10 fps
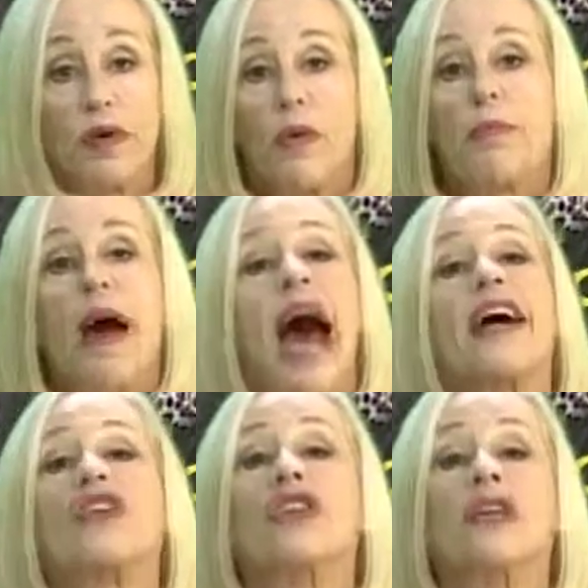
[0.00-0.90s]
you're
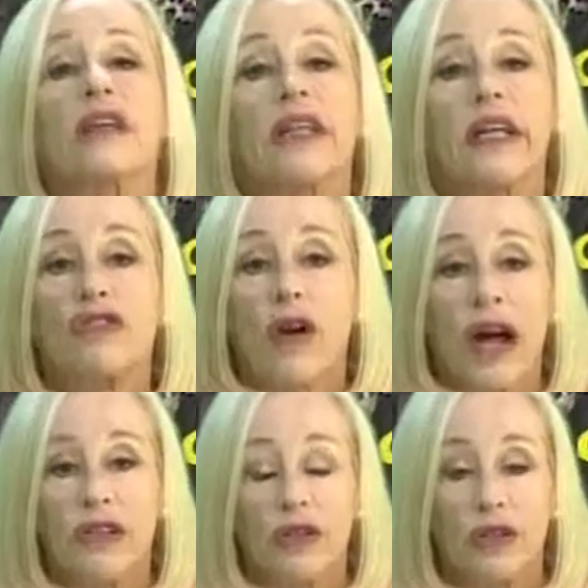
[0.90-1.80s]
passionately
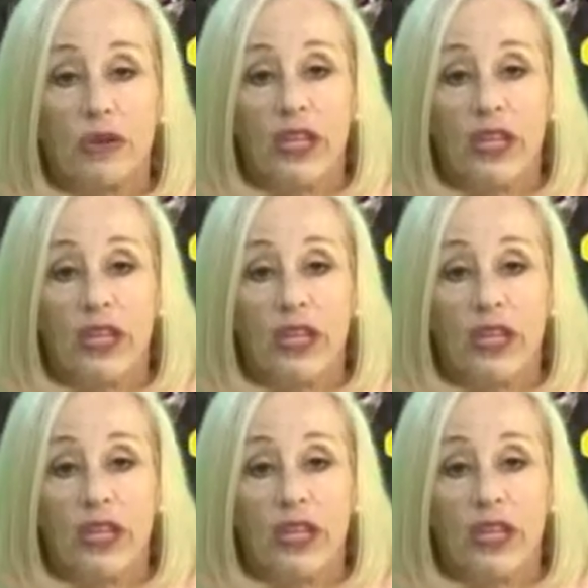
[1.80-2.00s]
attracted to